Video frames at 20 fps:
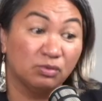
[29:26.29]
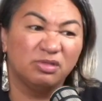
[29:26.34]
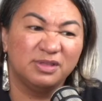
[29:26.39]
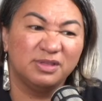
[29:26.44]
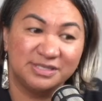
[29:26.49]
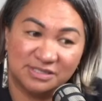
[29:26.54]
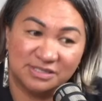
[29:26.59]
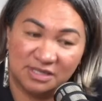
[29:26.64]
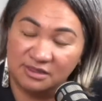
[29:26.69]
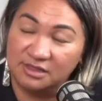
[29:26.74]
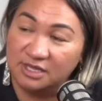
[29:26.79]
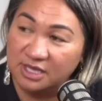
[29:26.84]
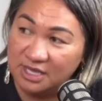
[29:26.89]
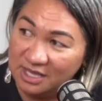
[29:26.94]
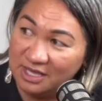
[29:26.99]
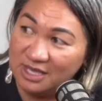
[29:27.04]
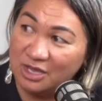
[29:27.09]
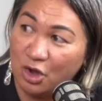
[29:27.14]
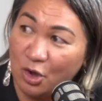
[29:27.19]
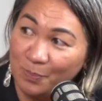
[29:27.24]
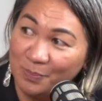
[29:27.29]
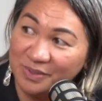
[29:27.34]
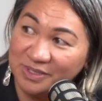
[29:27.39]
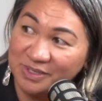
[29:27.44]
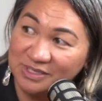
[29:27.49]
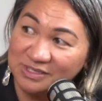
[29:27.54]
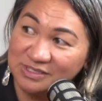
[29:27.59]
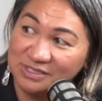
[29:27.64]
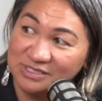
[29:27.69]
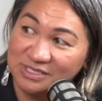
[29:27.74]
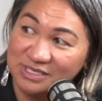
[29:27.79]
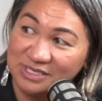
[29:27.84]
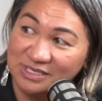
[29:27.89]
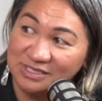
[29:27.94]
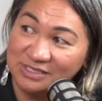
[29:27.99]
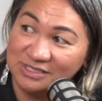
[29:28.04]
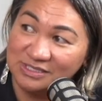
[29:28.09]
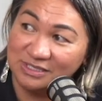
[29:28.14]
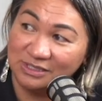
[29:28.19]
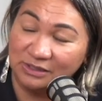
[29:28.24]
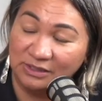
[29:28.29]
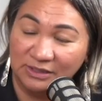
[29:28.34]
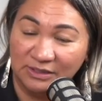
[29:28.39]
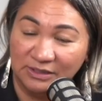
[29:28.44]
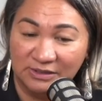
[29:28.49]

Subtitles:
the key competencies. And